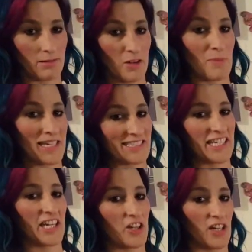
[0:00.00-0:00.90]
the
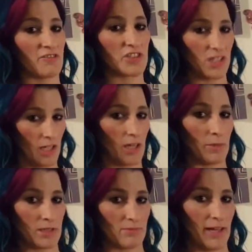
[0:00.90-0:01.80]
amazing caregivers that
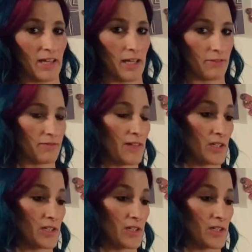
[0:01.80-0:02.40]
came into my life